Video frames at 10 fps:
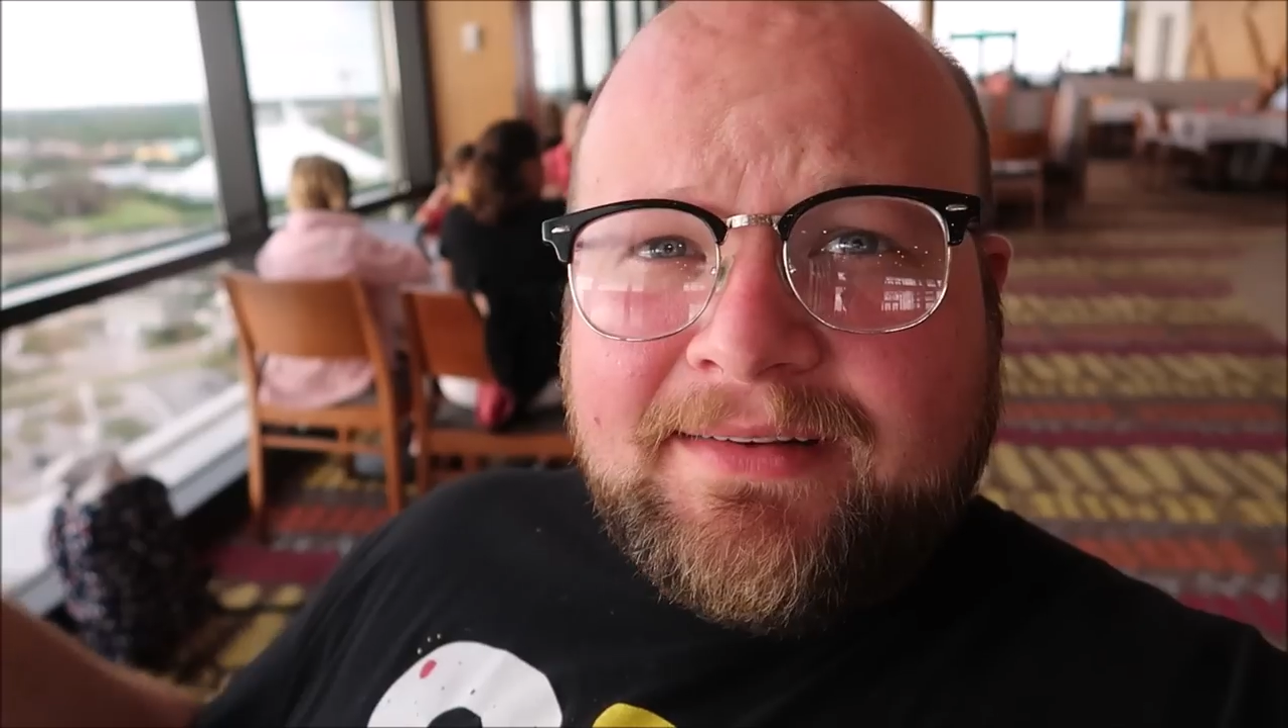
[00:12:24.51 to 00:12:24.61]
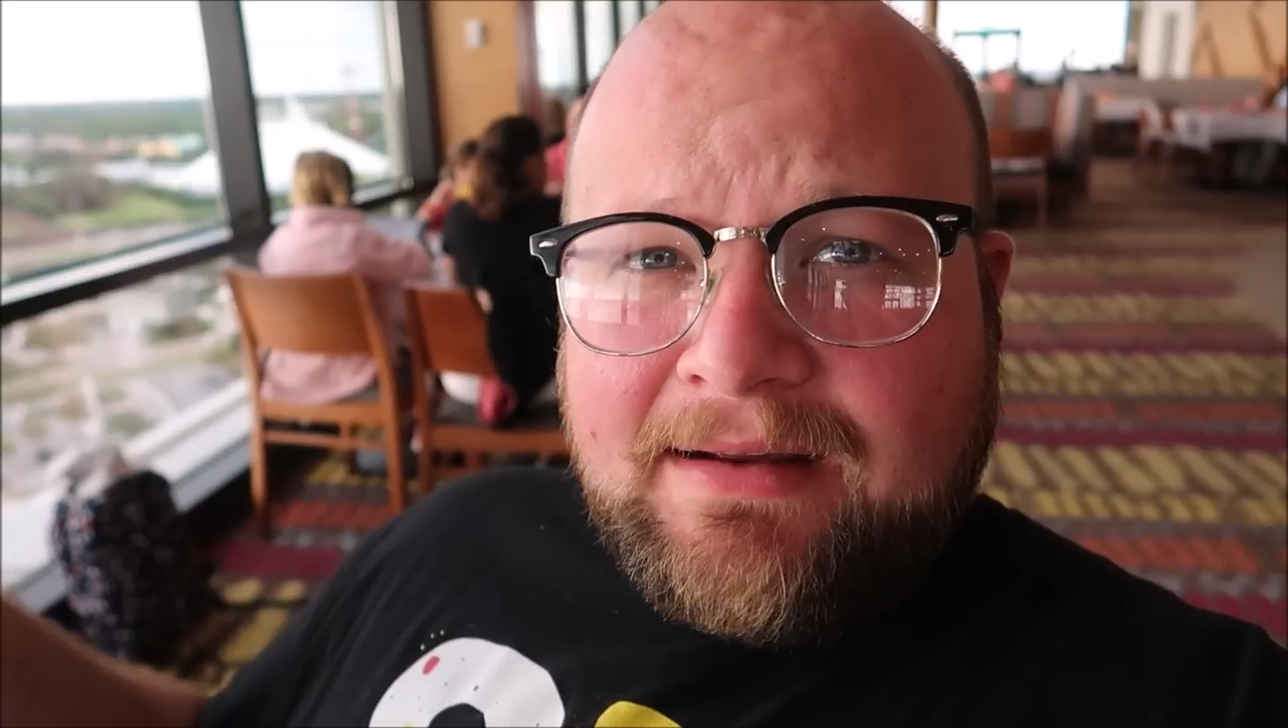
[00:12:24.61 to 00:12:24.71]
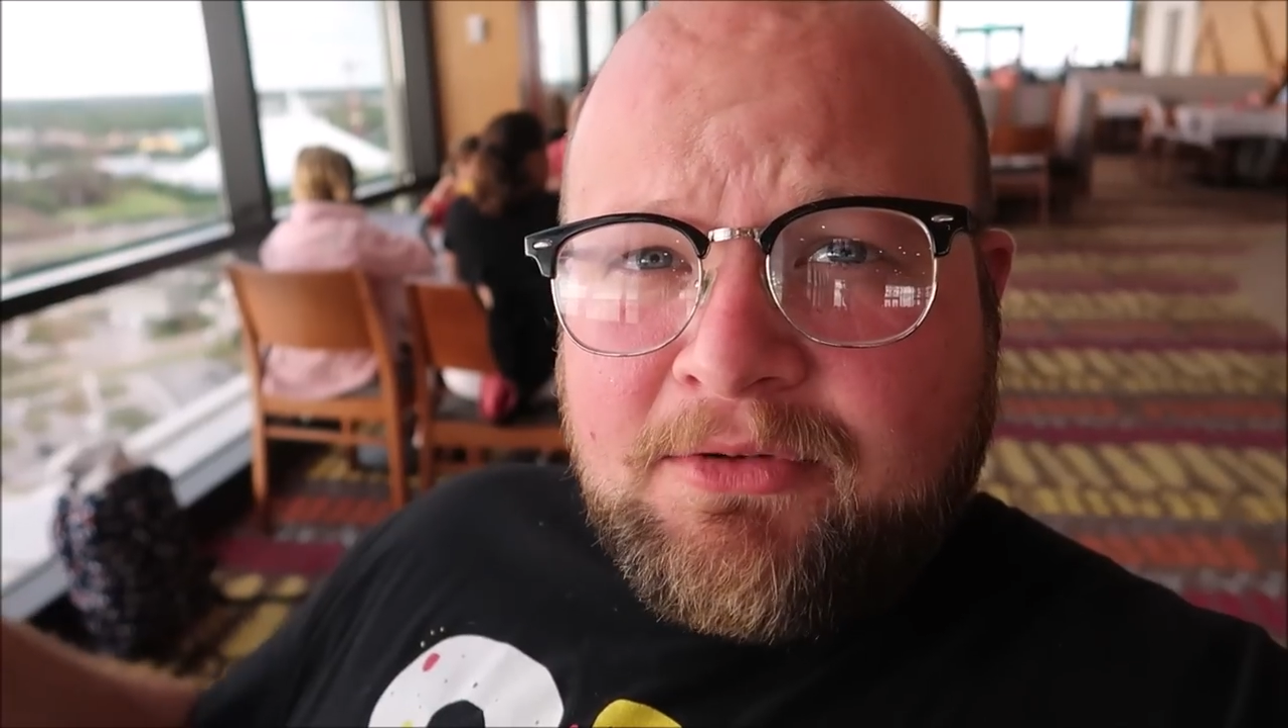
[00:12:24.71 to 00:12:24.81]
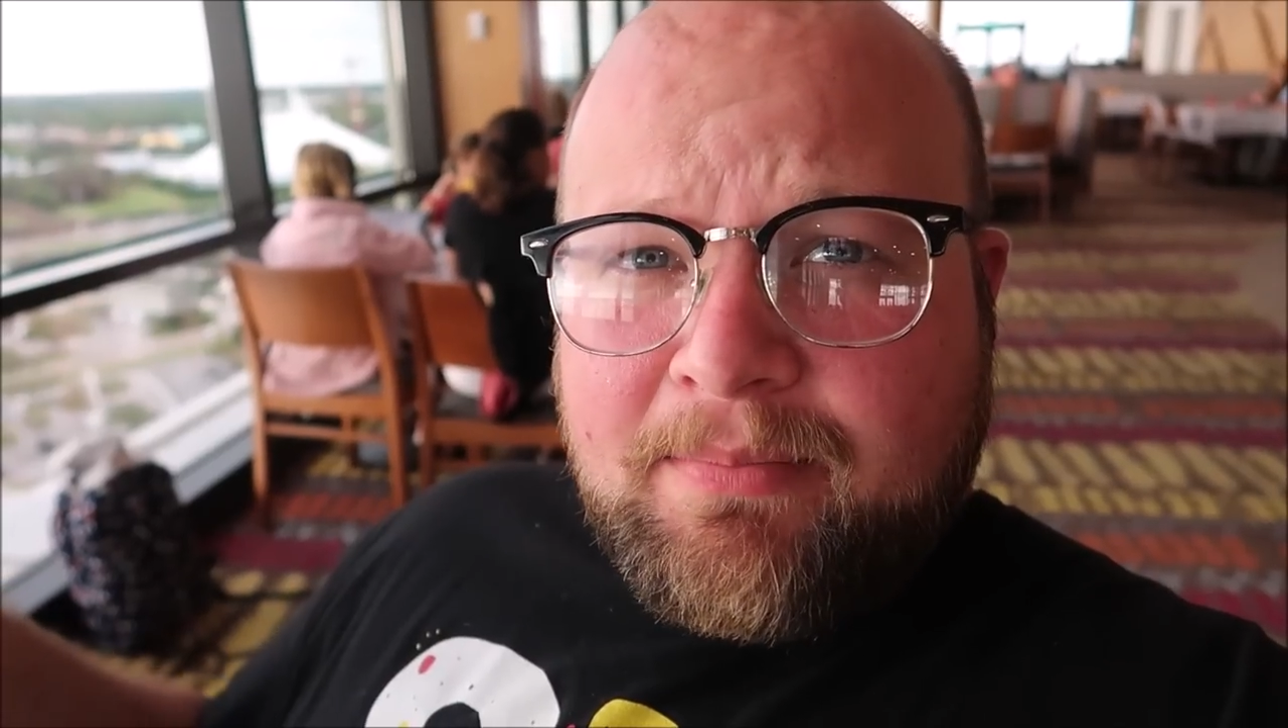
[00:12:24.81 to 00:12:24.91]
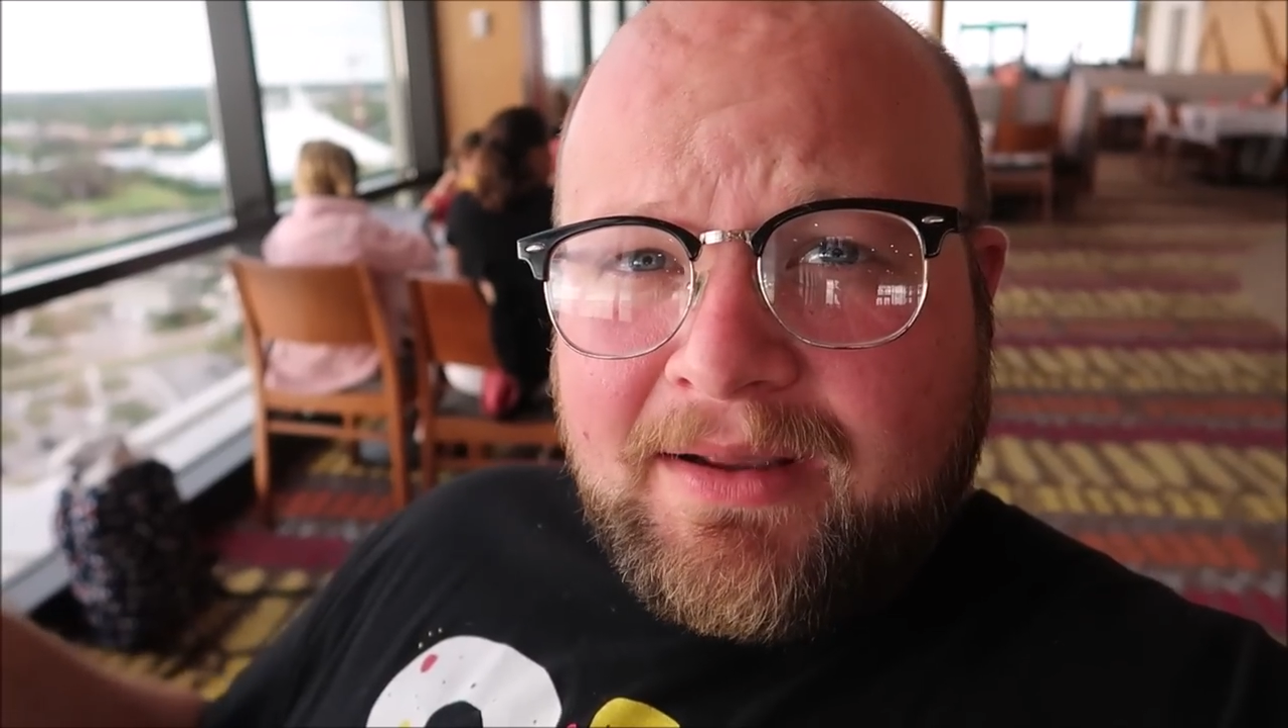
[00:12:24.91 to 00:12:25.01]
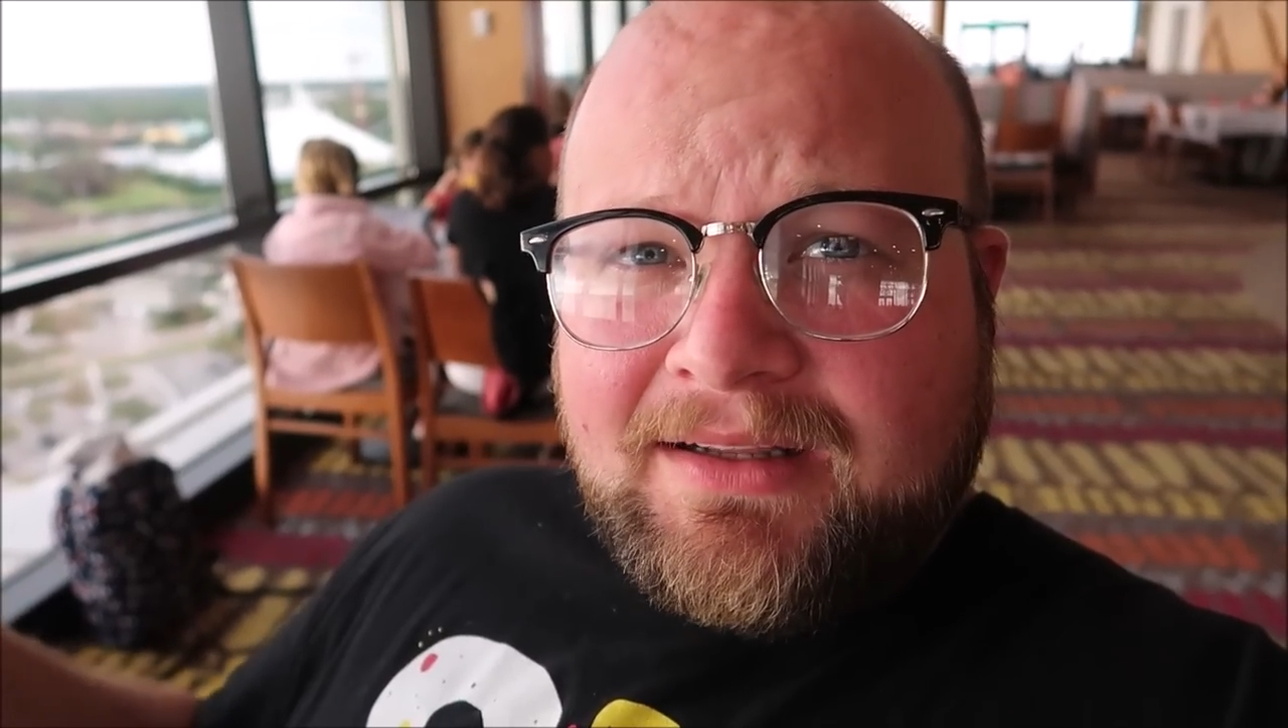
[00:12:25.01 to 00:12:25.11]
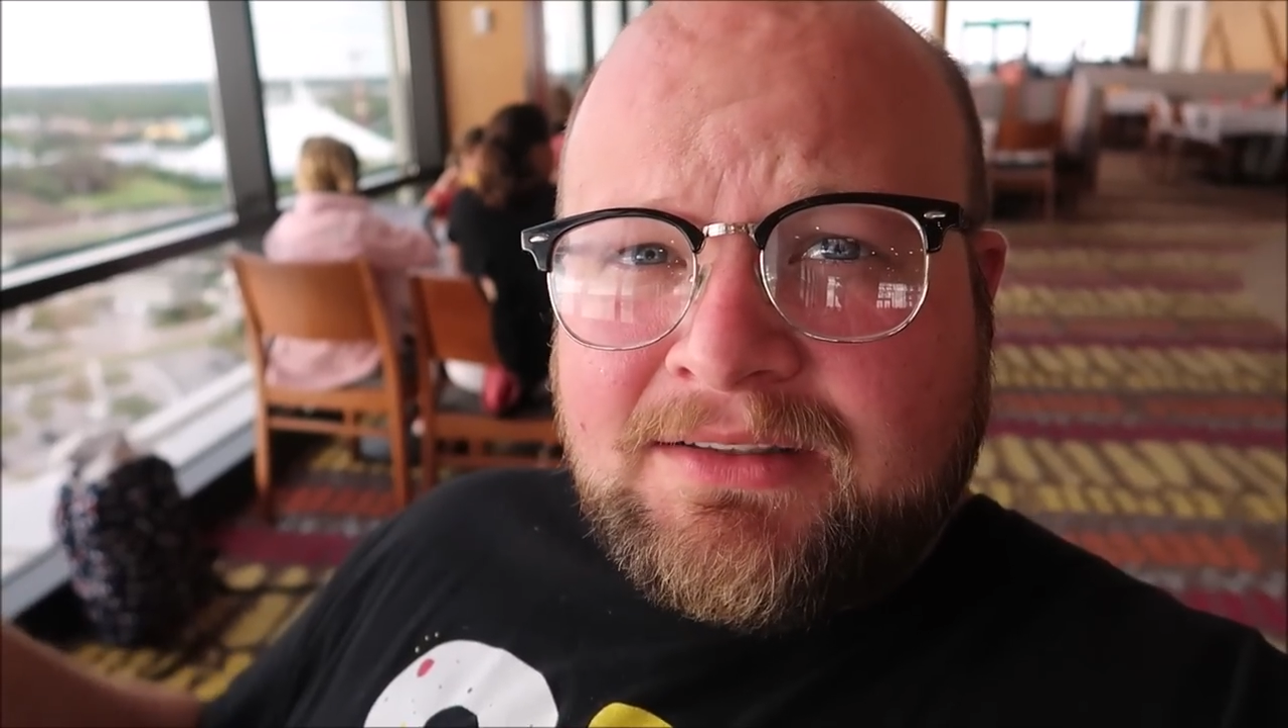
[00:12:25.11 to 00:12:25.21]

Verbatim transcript: never been